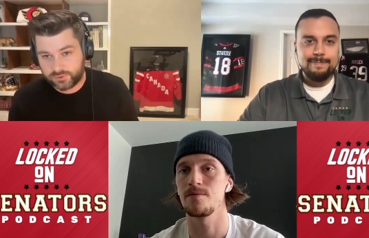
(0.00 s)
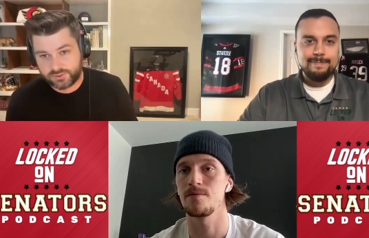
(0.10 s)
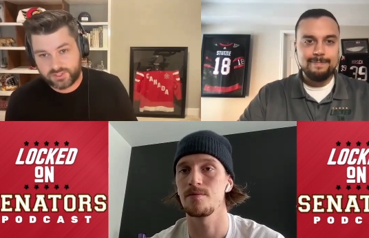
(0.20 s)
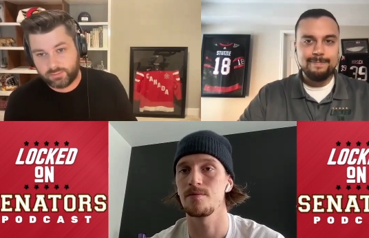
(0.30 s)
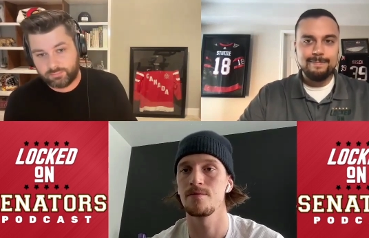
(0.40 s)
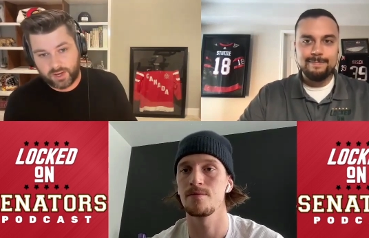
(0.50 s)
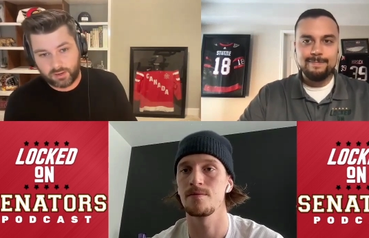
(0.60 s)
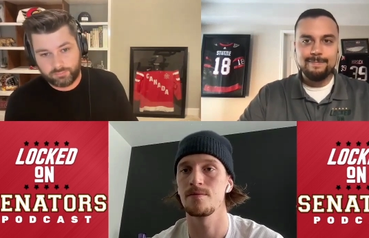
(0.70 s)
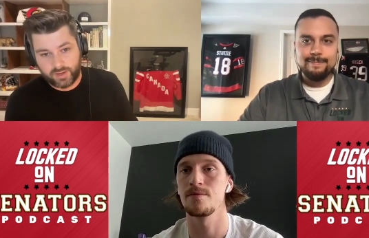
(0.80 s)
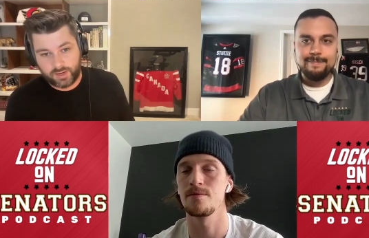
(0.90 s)
Speaker 1: it's just getting better
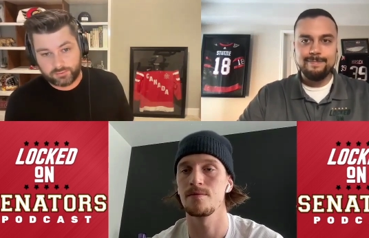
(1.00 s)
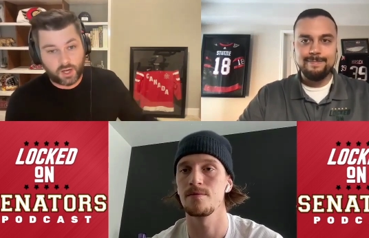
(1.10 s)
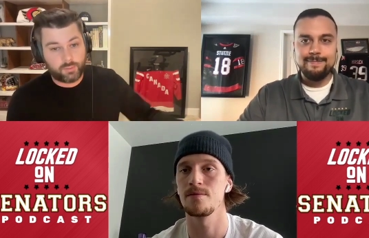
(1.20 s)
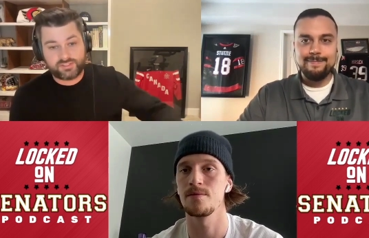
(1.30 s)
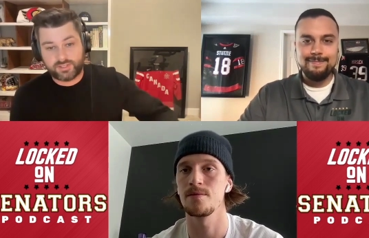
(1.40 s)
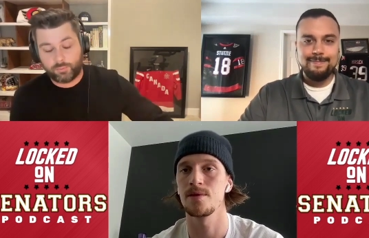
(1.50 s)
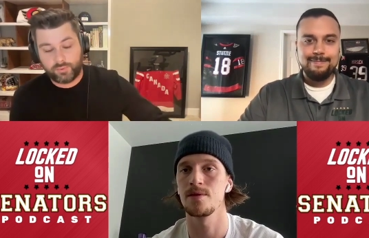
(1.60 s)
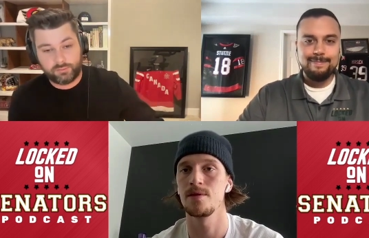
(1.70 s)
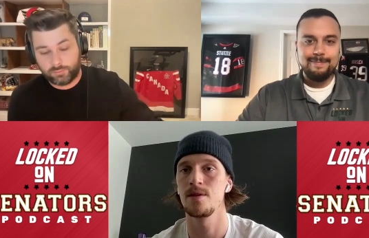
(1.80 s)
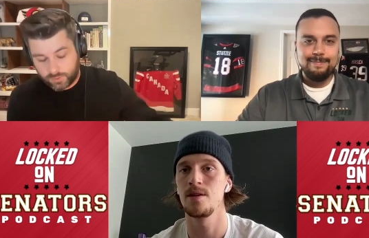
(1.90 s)
and better. Thomas,
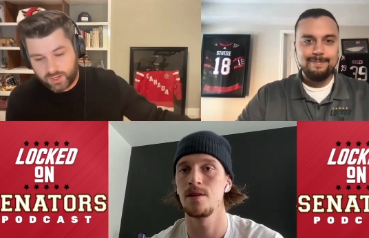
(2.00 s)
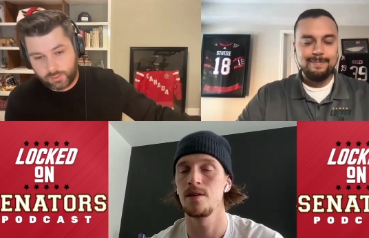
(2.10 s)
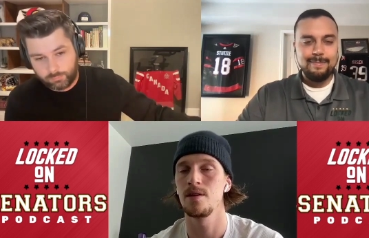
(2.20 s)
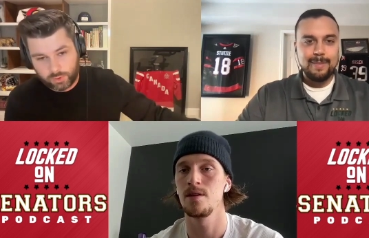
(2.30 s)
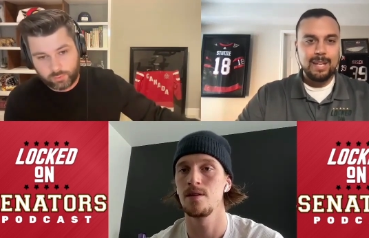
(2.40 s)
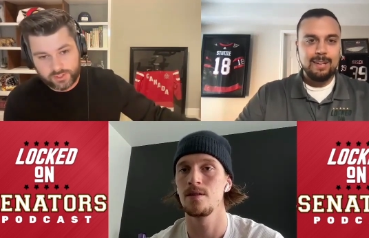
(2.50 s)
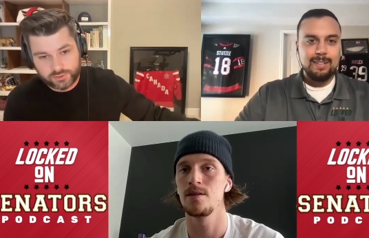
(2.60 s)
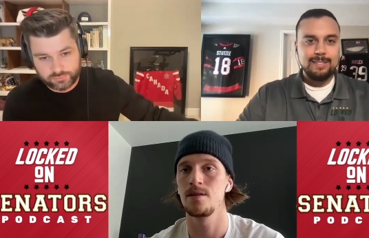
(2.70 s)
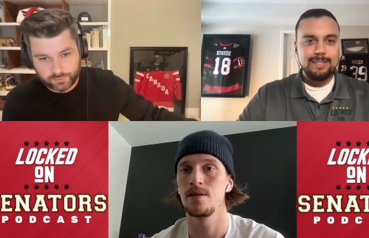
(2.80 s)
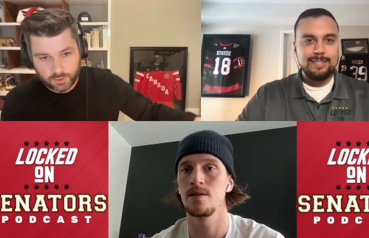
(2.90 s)
we got a couple more
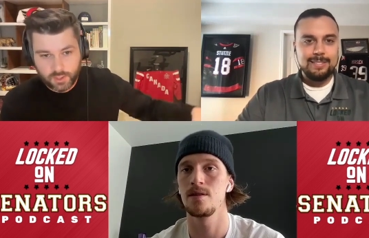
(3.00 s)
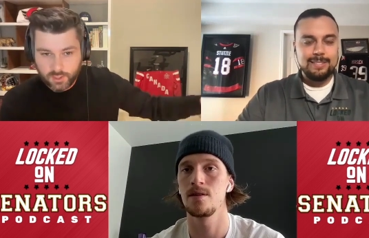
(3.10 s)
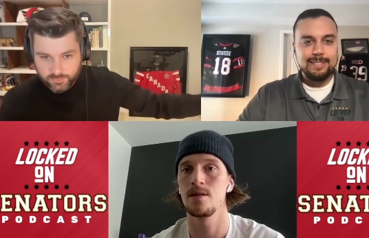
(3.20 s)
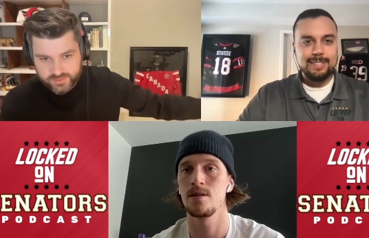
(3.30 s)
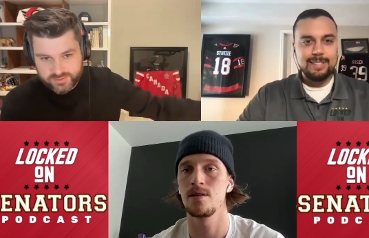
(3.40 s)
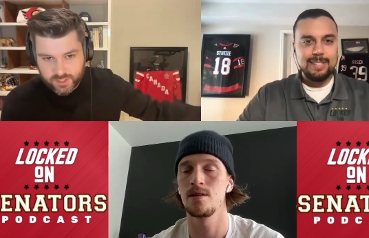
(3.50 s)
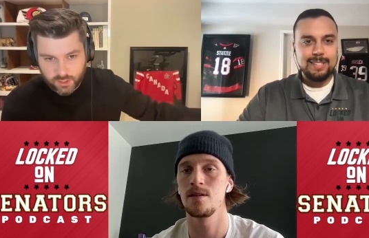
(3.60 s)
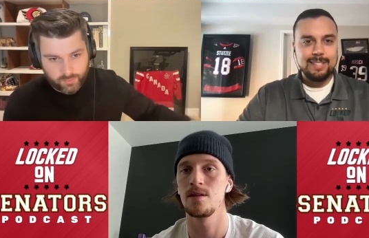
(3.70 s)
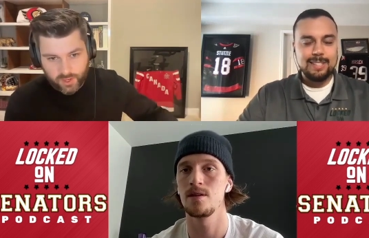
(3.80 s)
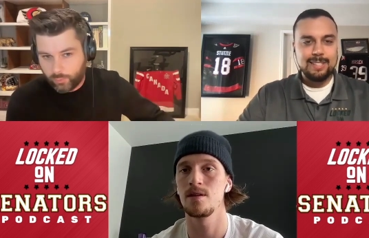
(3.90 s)
questions for this year,
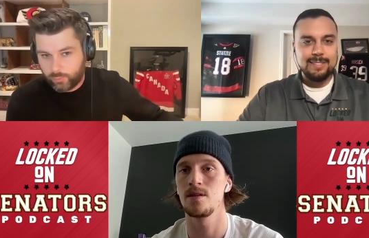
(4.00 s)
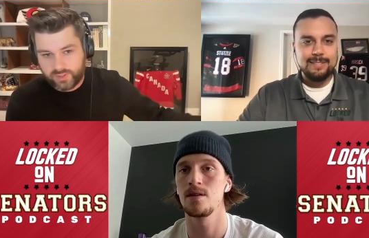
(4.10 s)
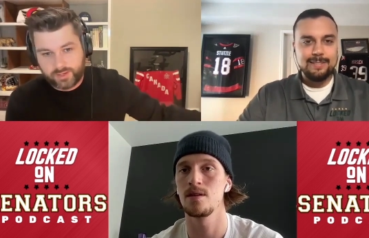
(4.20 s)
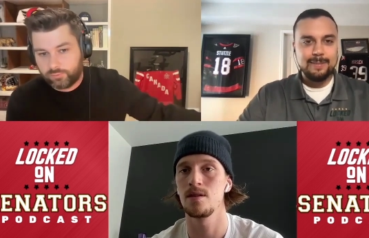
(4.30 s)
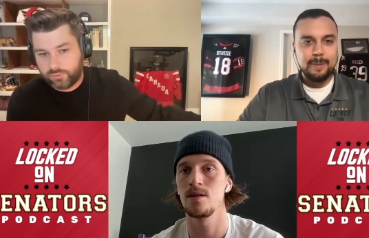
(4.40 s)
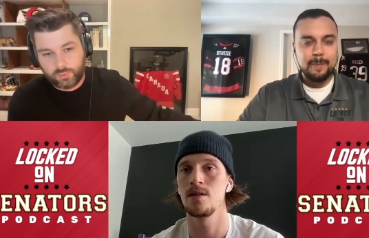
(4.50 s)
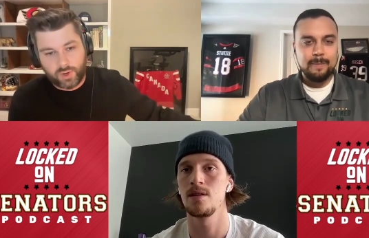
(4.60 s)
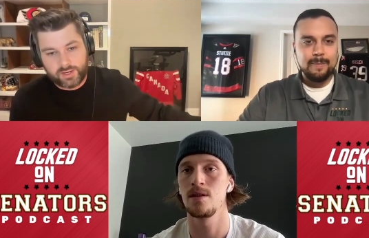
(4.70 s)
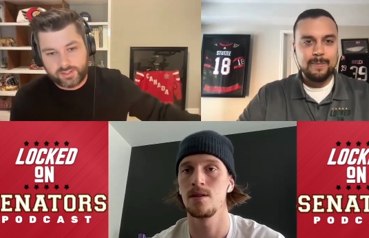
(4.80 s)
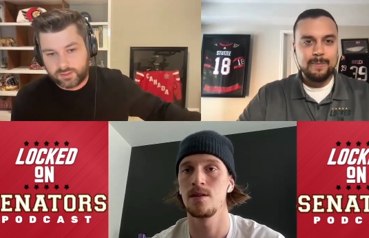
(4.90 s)
but I, we like
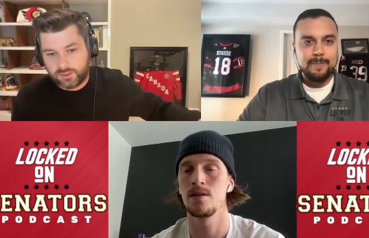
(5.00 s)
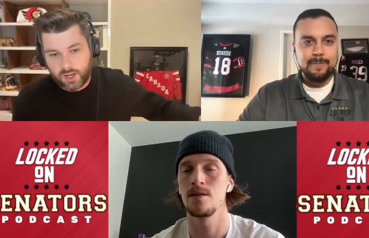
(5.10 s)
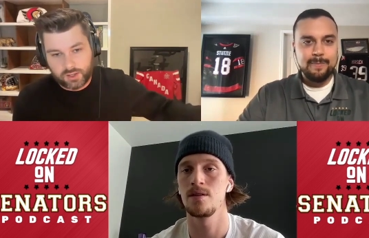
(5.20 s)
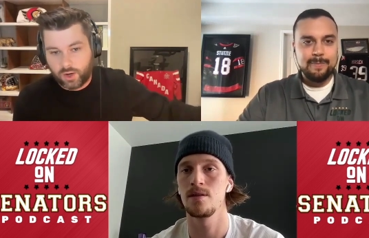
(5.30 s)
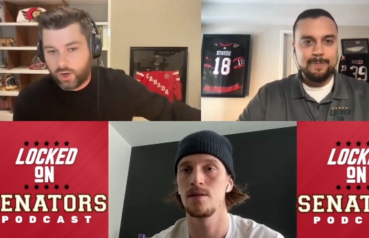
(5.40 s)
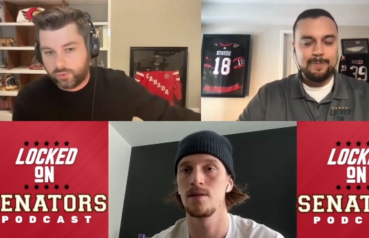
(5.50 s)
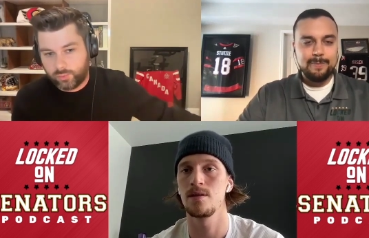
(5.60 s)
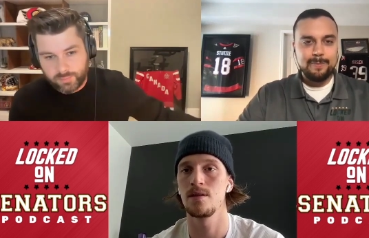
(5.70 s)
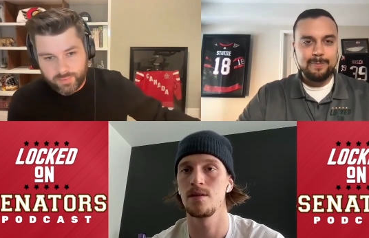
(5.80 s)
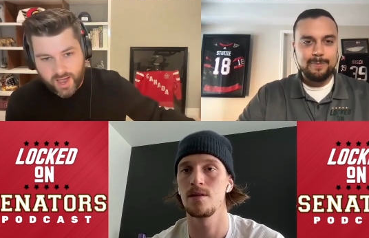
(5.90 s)
rewinding the clock all the
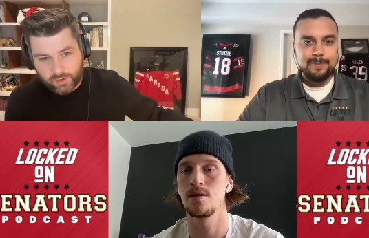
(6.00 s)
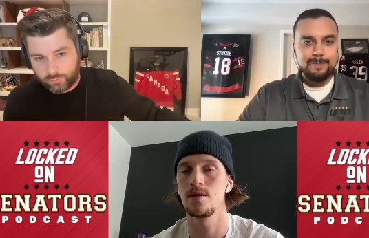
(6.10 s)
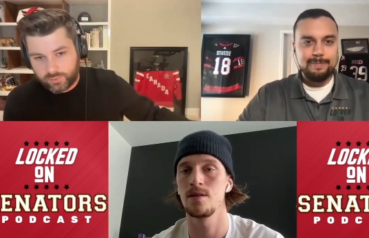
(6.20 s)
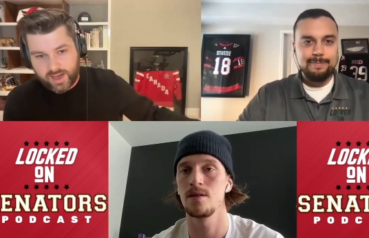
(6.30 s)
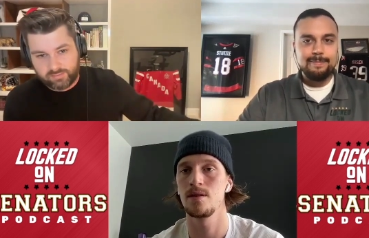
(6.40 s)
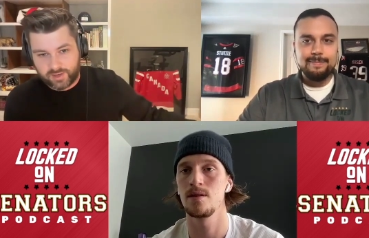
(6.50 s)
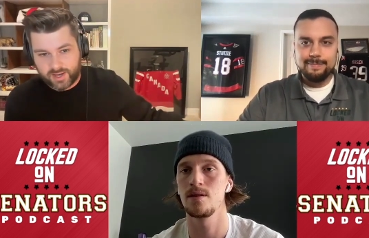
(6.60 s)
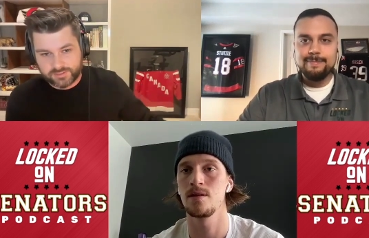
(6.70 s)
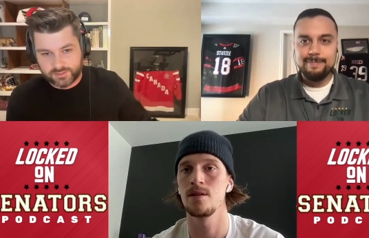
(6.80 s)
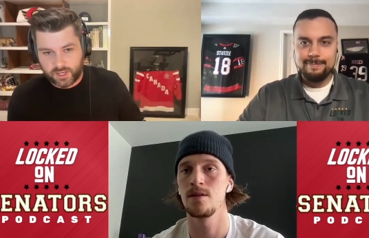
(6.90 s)
way back when we have
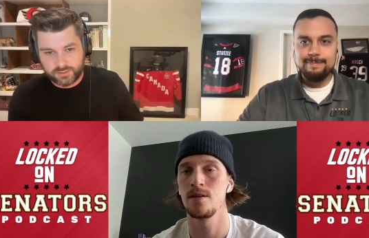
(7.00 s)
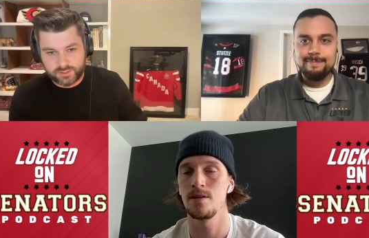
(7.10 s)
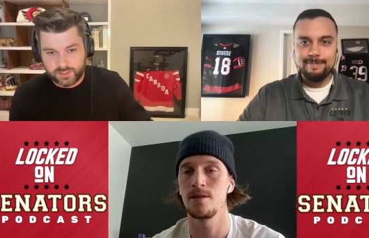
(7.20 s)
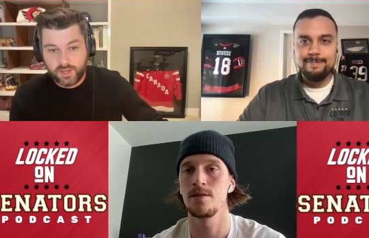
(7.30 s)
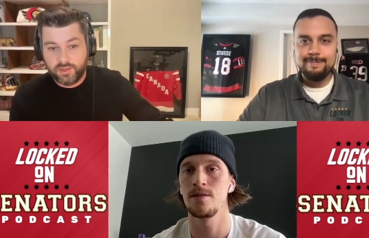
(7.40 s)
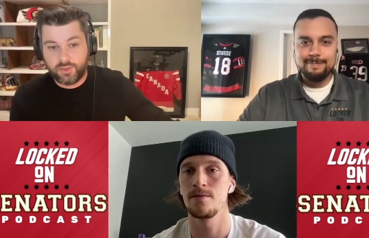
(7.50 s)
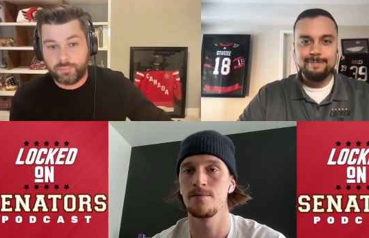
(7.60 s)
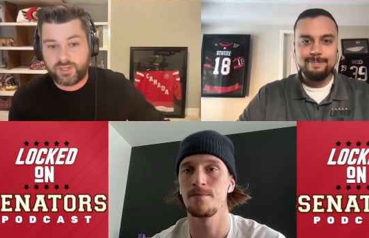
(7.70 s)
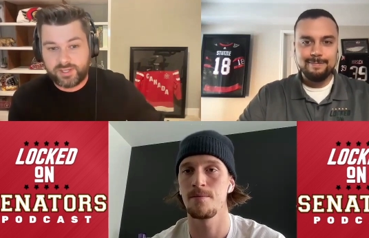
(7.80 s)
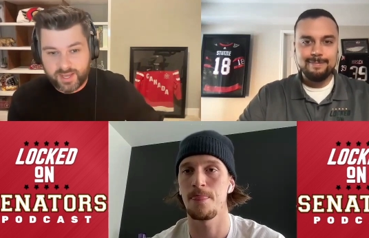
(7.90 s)
guys on to the
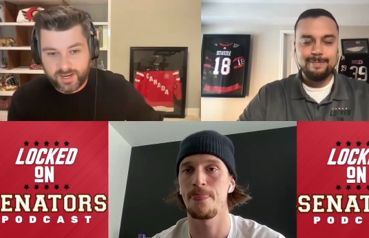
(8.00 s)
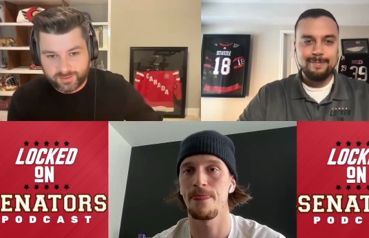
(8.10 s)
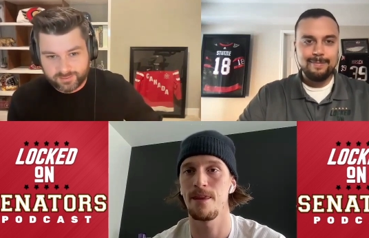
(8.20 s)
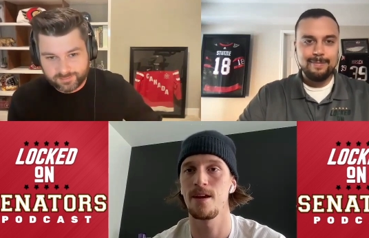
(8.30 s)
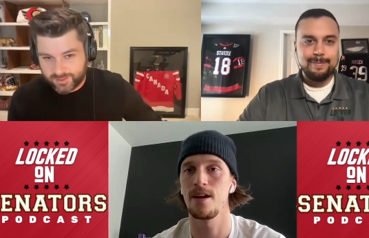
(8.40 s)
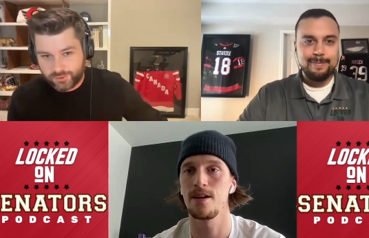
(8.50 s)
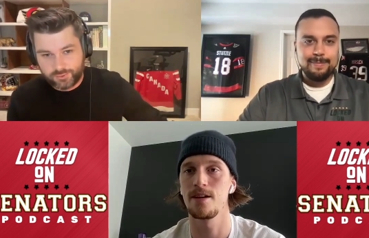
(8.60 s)
beginning. Like